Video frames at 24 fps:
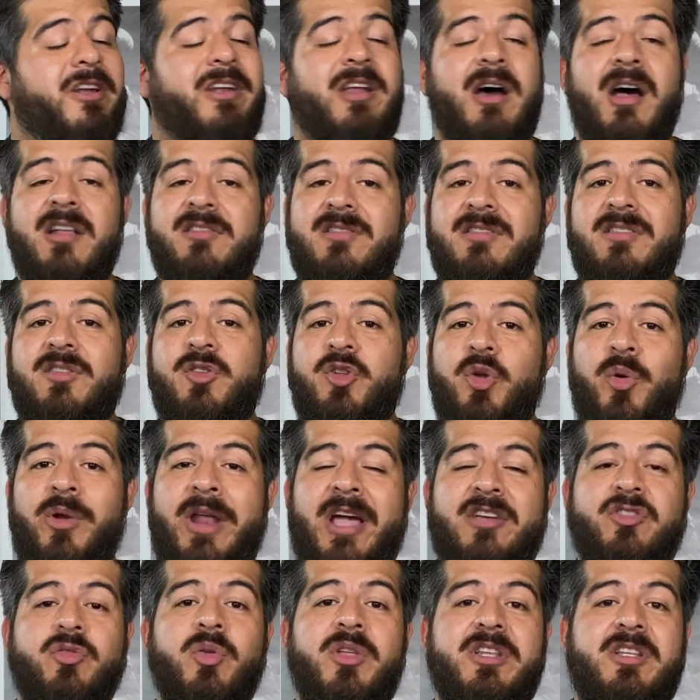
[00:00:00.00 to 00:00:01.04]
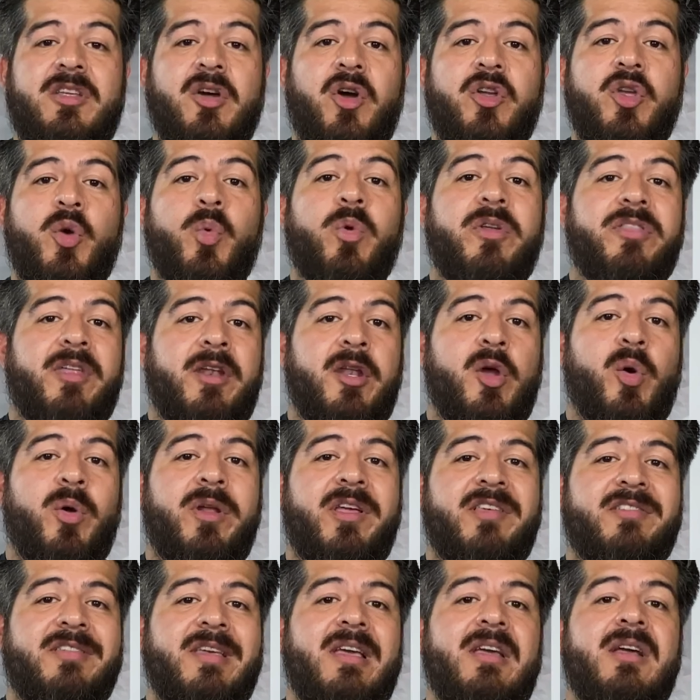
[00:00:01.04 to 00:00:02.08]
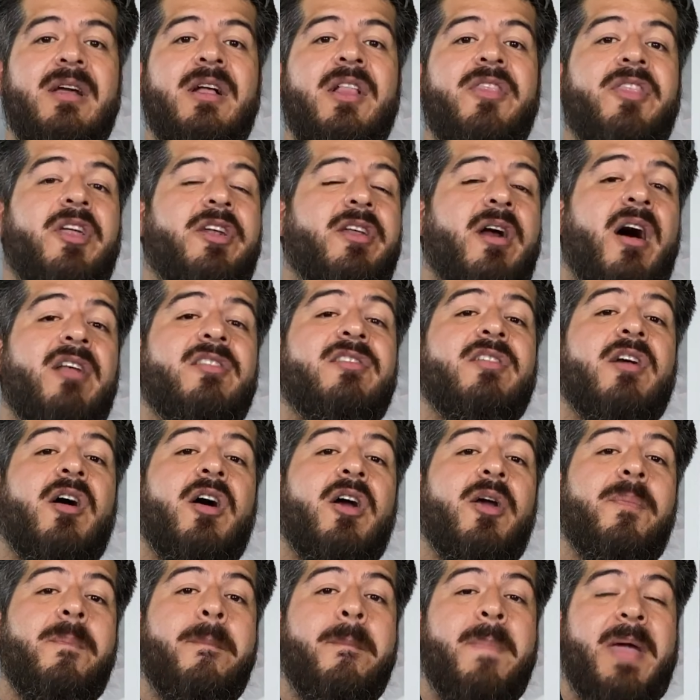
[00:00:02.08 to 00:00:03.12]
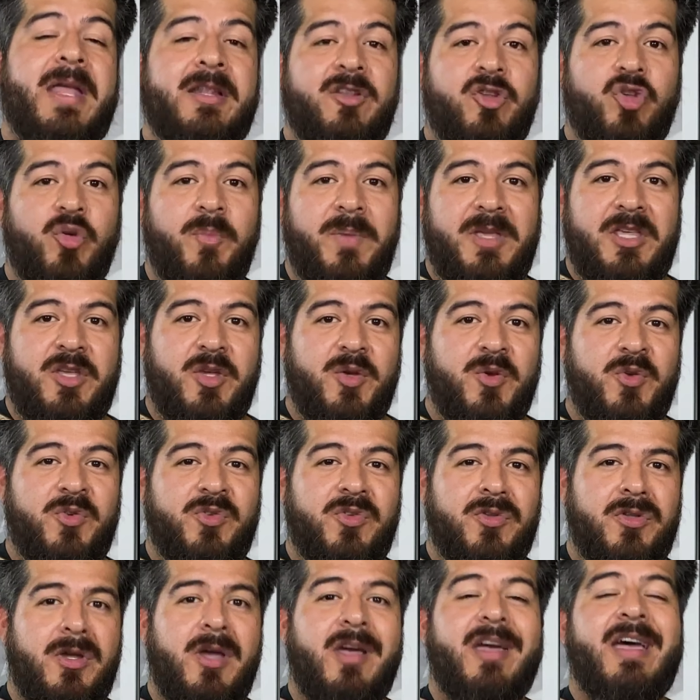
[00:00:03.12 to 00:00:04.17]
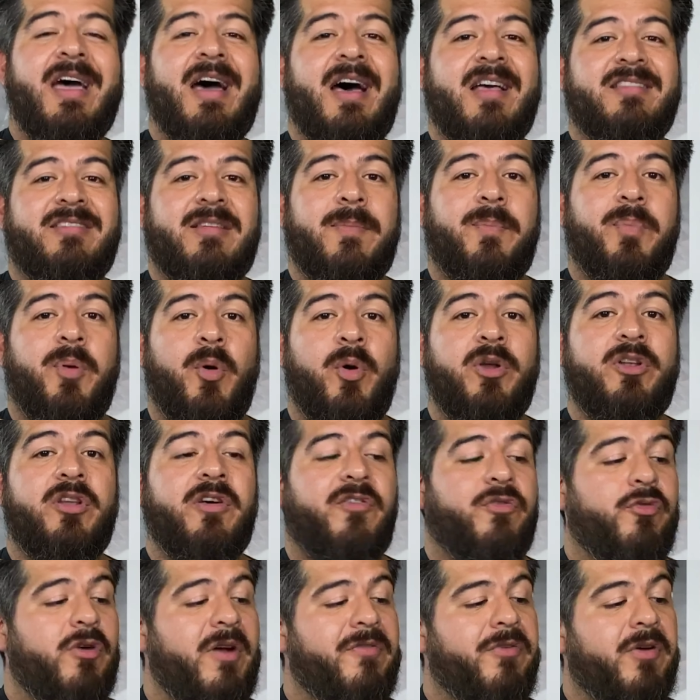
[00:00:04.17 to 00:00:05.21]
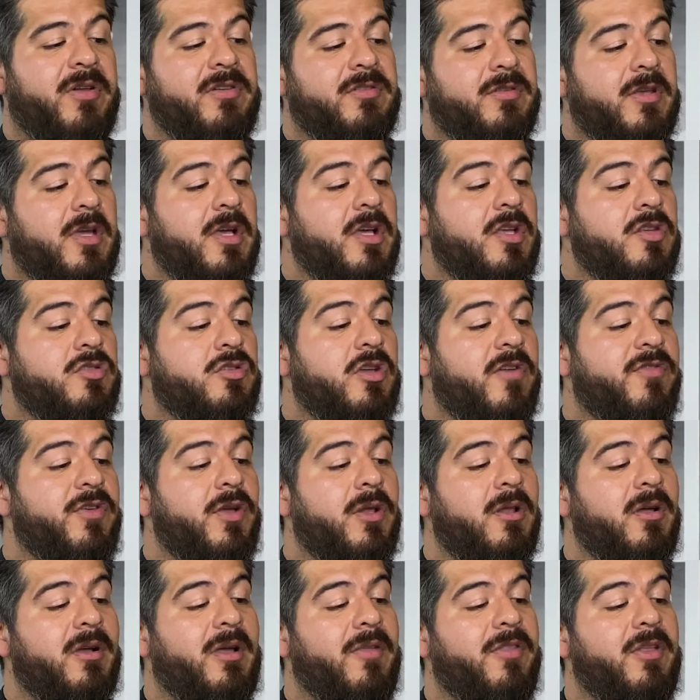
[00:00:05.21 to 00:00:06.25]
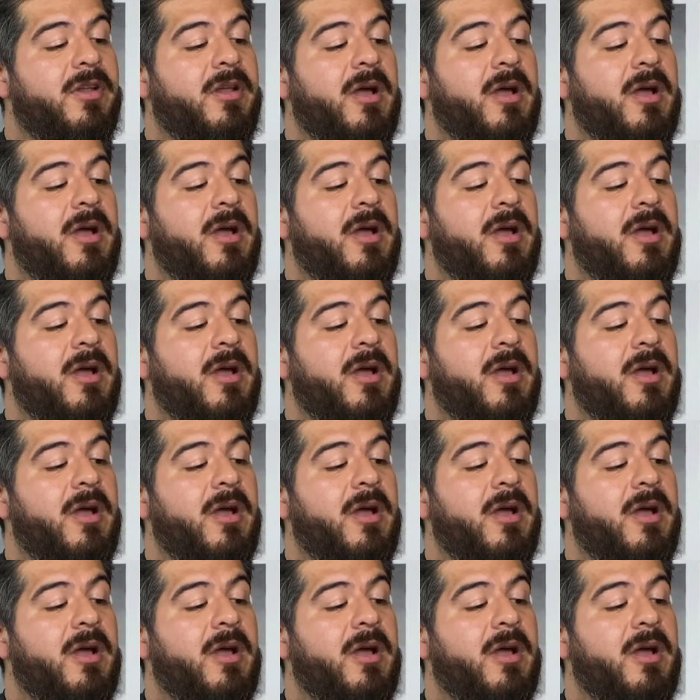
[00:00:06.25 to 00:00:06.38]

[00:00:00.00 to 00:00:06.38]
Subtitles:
dots don't actually tell you where the note is. The dots are meant to be used as a point of reference. So if you look at the